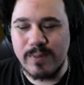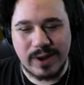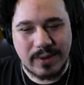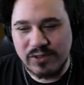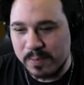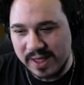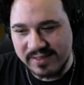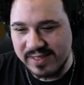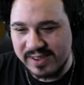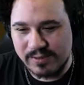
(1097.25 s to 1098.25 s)
but I was
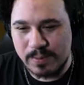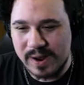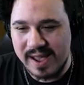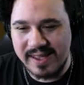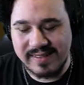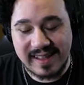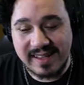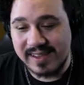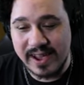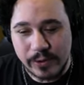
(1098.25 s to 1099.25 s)
pleasantly surprised,
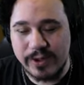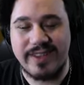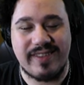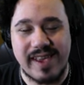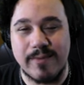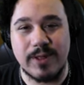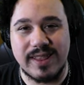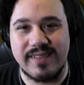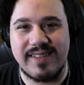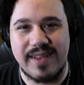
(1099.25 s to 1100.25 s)
as I always am with
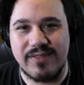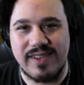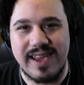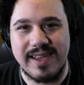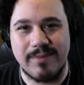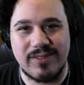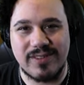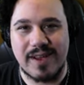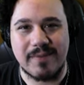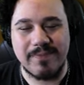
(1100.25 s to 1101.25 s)
this dev's game,
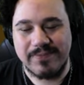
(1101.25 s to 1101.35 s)
so